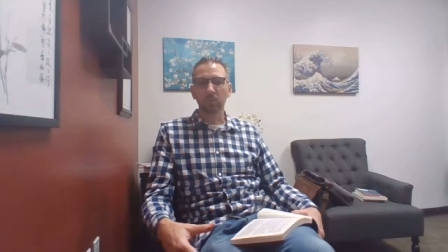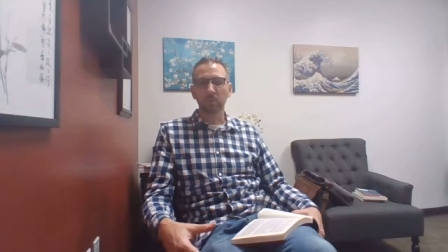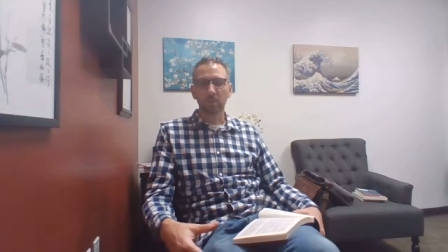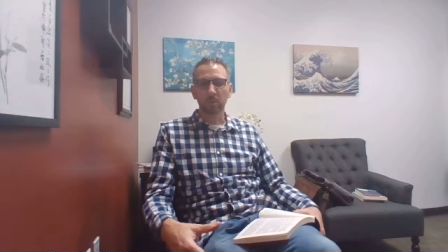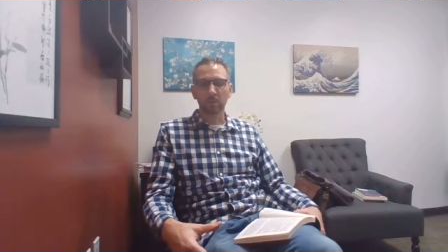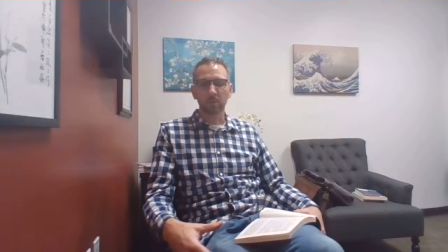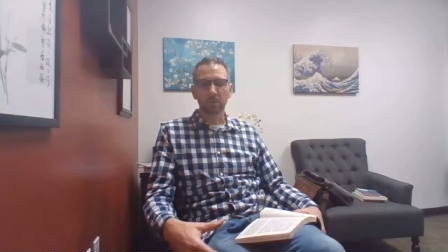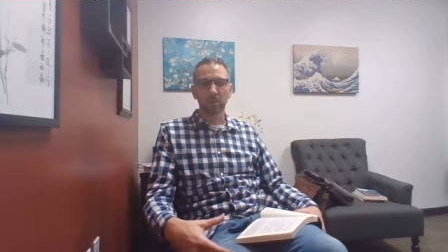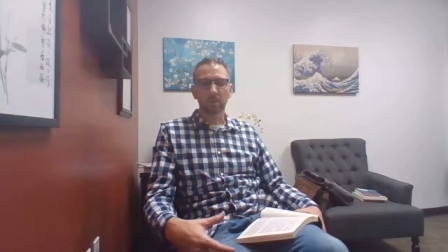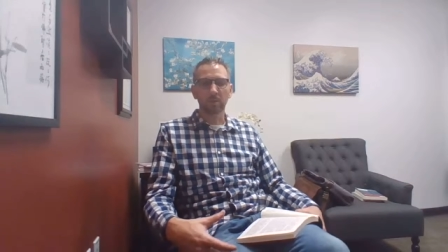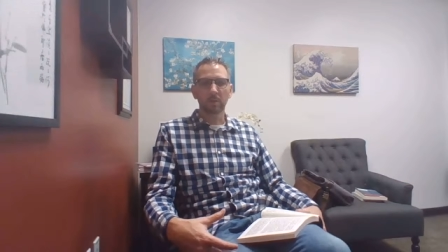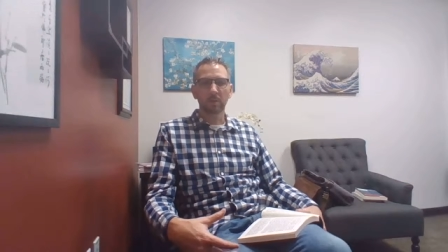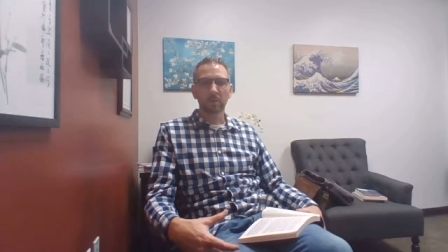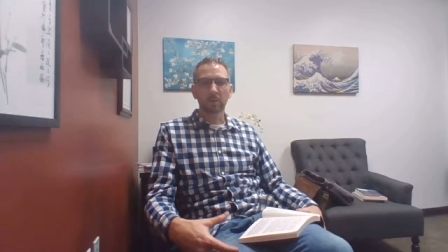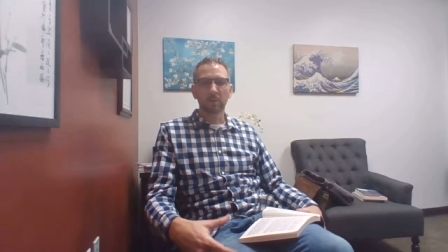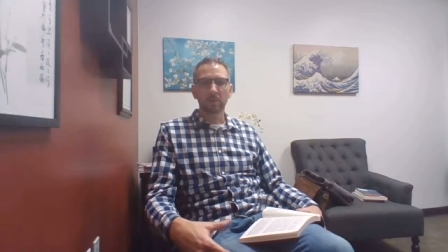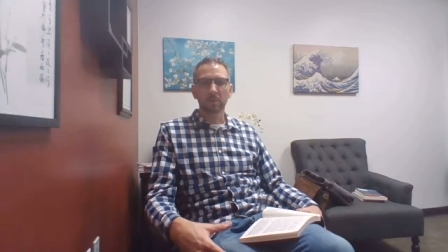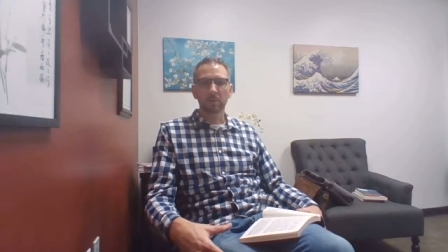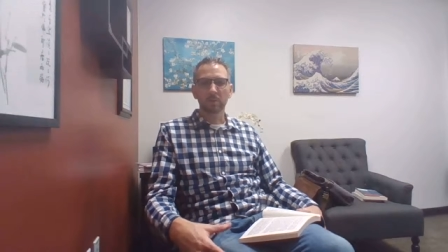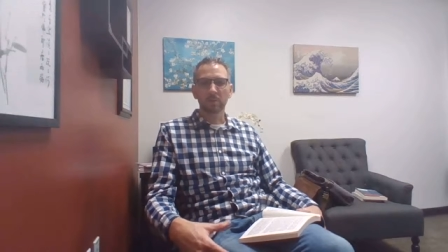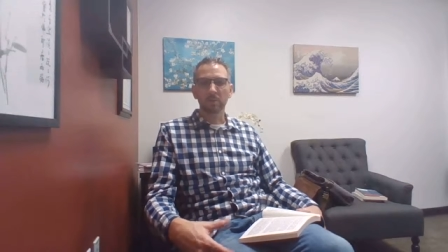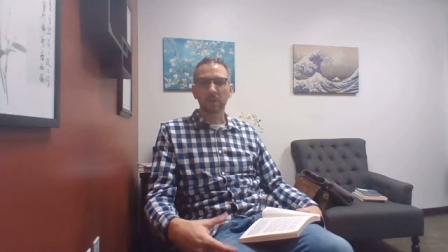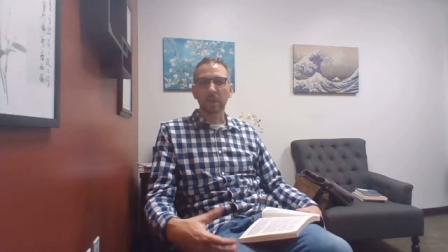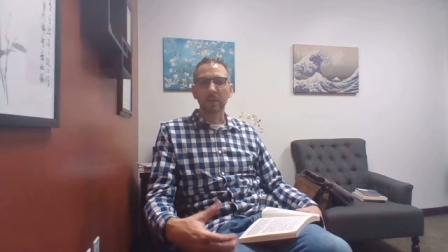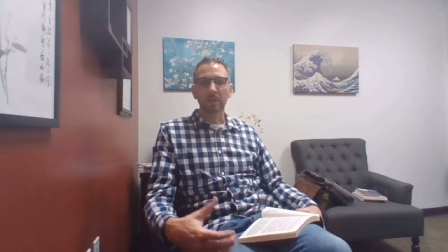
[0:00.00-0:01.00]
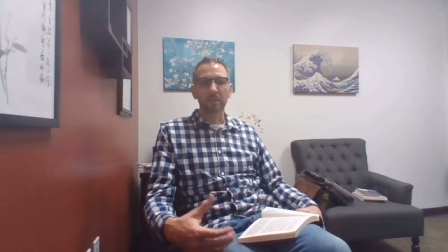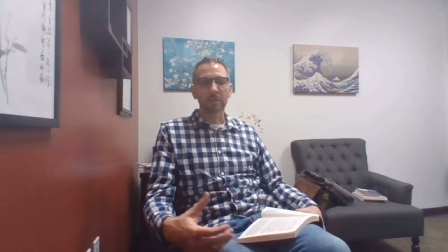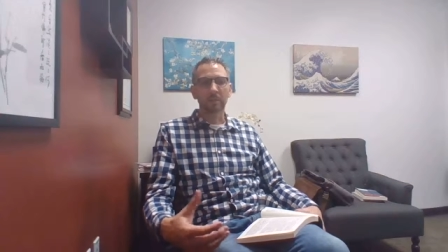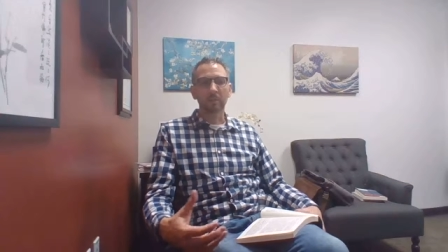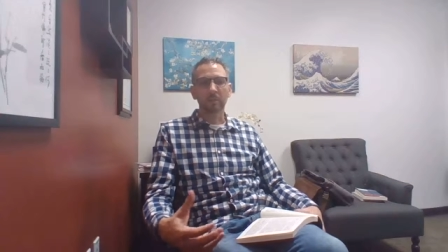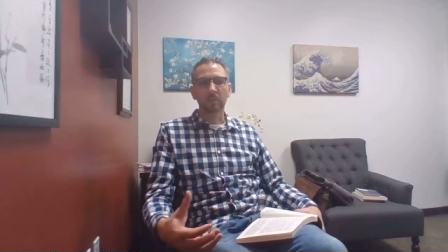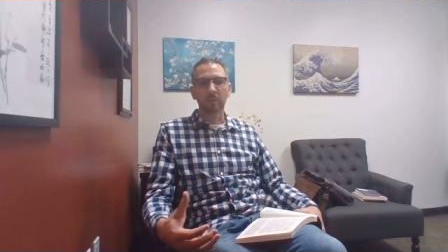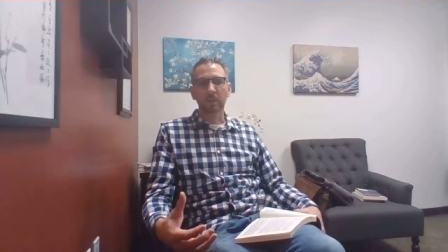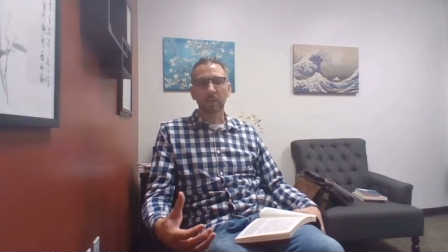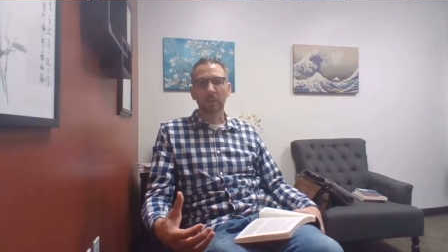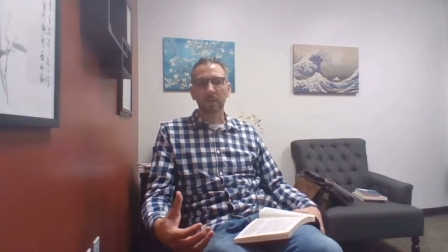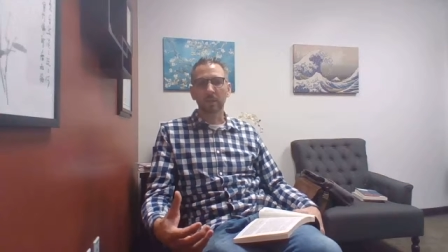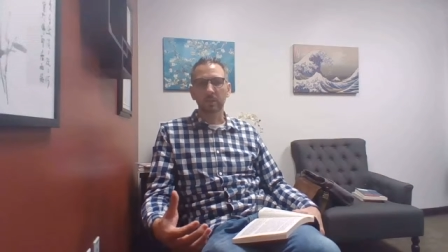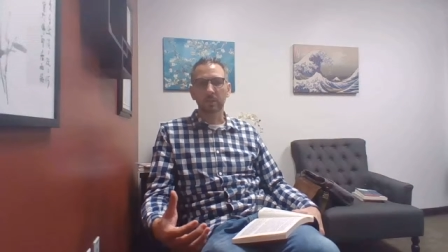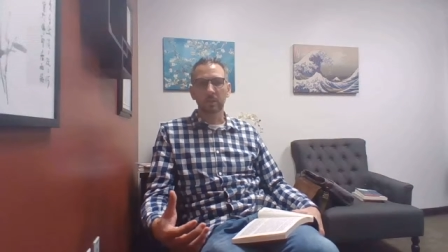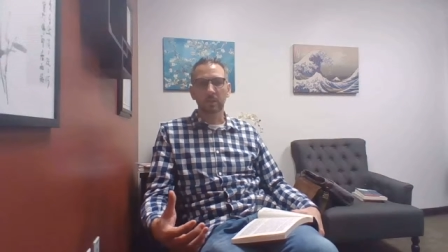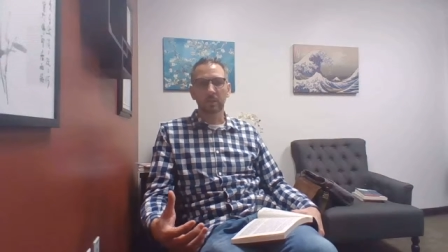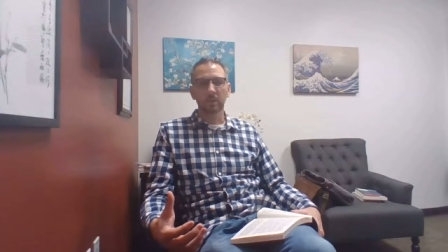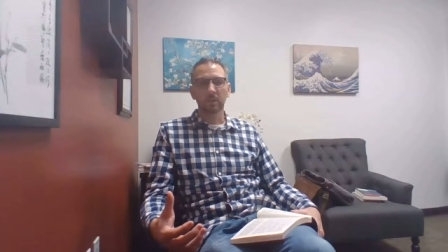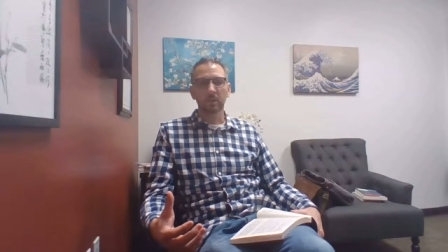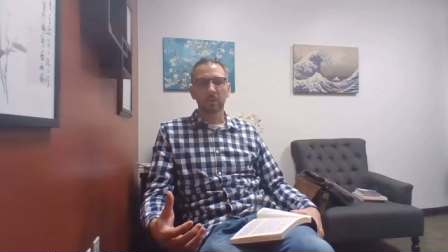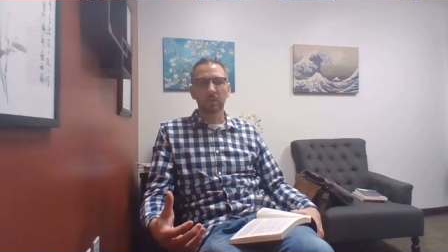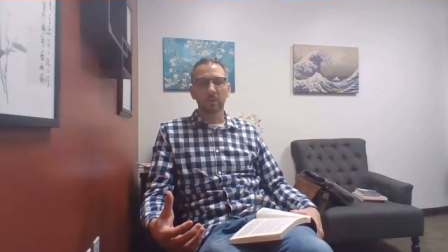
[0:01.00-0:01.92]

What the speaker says: the scientific idea.